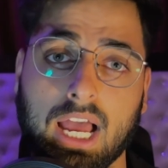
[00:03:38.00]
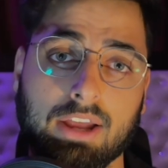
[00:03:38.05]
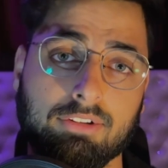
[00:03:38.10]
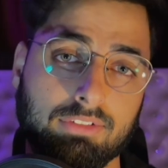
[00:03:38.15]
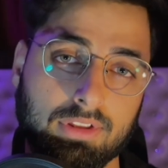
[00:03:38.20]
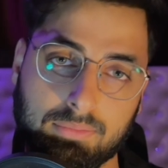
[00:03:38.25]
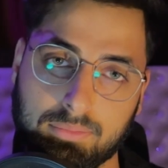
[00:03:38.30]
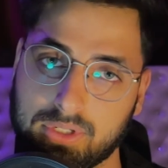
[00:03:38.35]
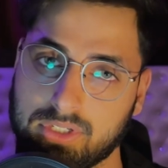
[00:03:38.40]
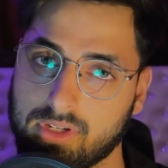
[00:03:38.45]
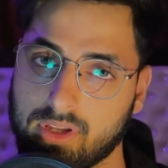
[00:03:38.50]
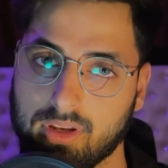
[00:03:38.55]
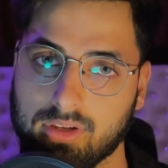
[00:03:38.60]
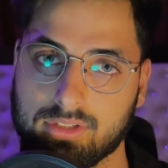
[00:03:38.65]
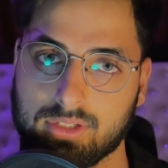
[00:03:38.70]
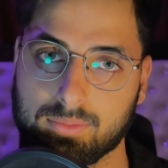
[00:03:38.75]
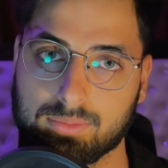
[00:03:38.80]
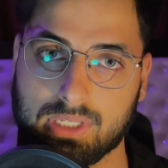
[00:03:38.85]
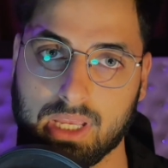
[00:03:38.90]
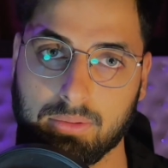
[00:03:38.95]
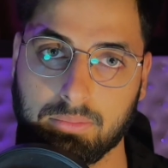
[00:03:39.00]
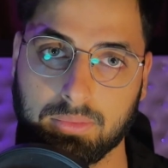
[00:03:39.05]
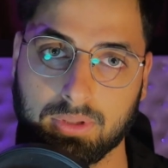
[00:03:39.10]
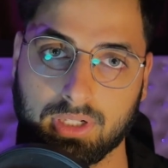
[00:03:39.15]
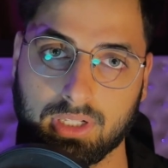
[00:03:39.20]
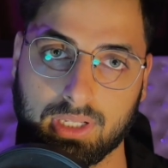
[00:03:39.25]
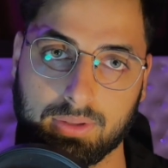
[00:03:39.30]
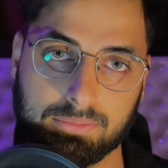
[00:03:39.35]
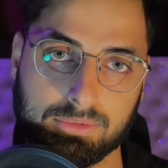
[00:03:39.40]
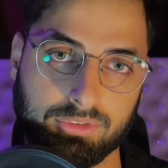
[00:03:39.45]
I will be sharing some sample
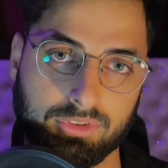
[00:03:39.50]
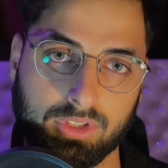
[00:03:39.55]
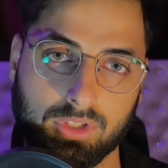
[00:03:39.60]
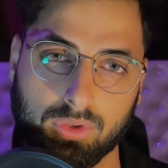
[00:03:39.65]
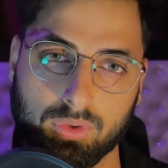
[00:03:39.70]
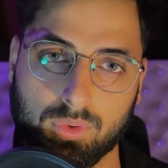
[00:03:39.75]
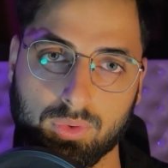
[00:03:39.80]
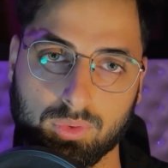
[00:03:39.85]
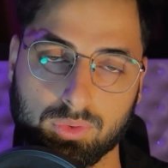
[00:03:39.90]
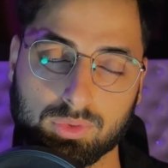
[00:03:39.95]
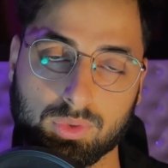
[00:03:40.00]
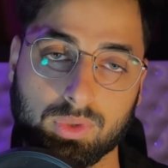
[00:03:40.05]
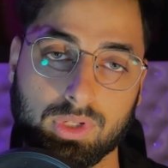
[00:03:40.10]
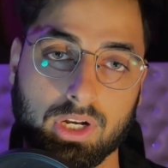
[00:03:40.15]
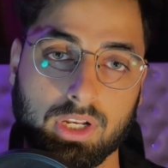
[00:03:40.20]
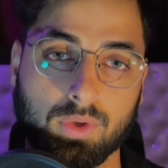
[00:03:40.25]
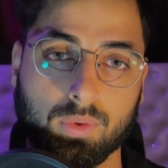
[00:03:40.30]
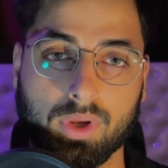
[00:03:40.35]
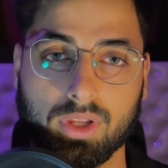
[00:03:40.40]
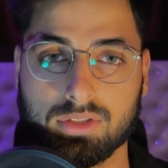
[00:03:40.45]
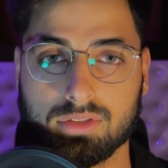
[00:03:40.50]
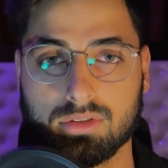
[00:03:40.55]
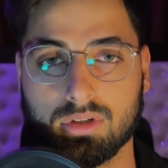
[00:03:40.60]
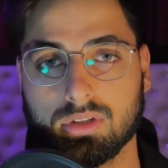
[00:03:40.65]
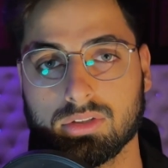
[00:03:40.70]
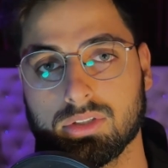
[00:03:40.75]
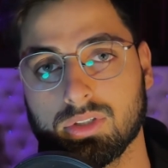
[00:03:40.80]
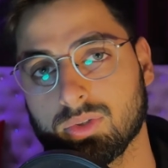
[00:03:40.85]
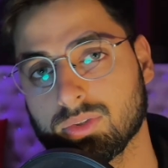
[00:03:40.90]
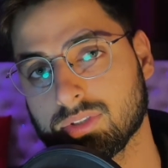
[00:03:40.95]
clips with you so that you can
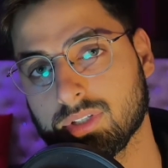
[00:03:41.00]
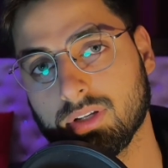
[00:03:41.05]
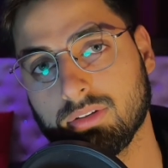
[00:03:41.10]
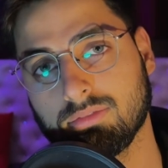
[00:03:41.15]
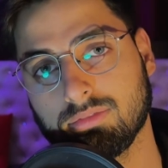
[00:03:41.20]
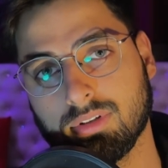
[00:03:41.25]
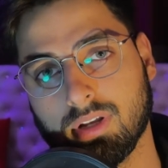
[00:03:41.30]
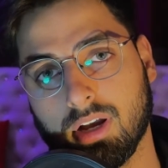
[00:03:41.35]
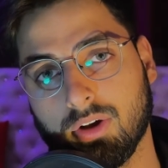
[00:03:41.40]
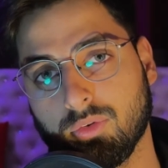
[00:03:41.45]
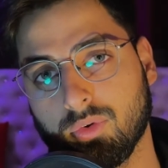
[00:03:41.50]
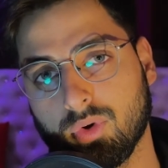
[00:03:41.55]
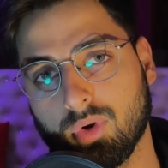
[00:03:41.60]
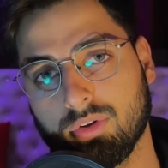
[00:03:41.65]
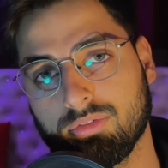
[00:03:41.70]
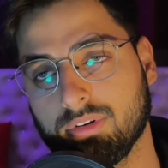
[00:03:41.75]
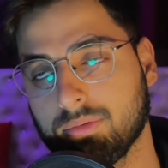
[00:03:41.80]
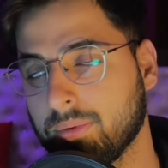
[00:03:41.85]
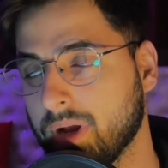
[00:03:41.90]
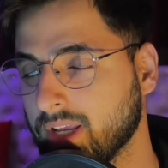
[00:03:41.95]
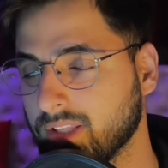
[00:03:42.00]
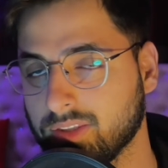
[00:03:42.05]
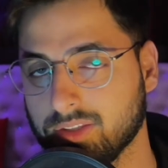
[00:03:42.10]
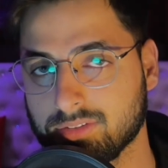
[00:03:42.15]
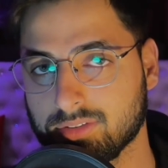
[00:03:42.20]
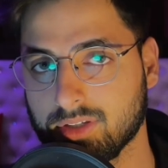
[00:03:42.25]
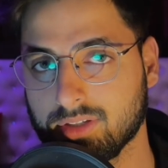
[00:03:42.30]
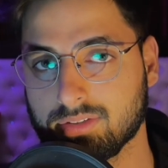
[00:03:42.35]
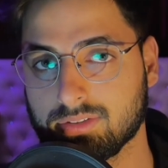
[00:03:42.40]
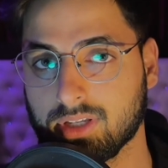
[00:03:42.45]
judge yourself how good of a mic
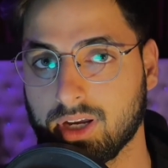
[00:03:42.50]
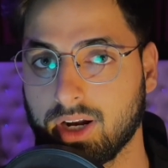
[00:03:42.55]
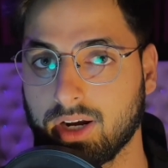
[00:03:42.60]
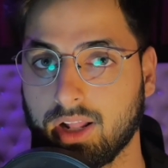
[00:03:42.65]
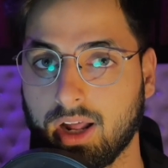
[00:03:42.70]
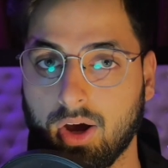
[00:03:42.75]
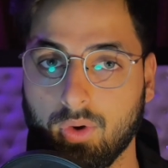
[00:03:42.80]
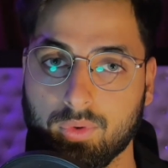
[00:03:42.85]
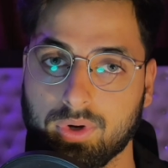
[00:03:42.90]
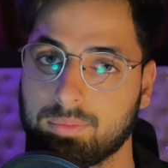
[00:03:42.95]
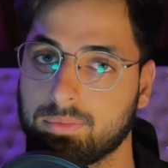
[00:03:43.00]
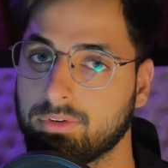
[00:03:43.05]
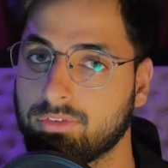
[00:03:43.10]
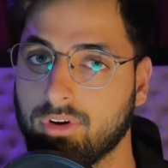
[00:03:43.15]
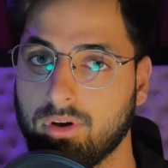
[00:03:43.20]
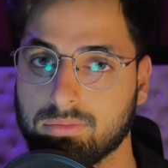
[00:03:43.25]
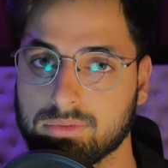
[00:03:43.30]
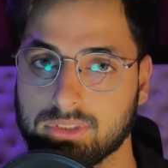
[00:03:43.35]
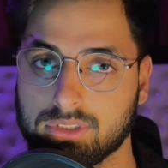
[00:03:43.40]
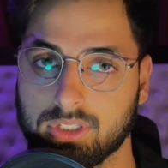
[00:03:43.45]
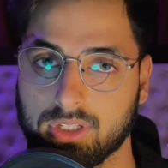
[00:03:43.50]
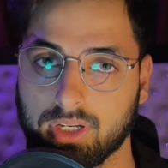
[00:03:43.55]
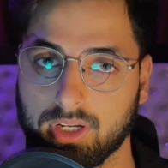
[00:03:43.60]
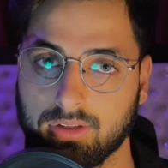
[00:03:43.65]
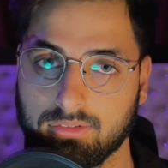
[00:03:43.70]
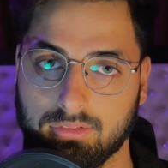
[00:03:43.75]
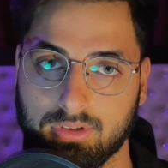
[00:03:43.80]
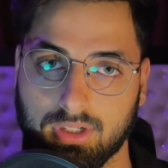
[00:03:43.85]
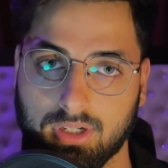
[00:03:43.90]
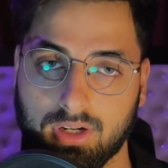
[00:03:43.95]
this is and how it performs in the real
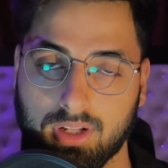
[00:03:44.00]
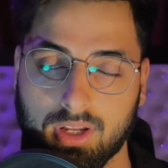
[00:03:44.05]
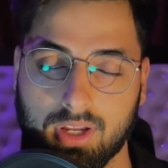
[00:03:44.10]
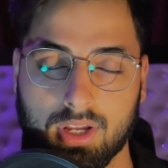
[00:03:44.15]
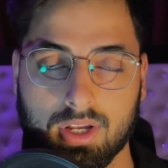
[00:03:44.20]
world.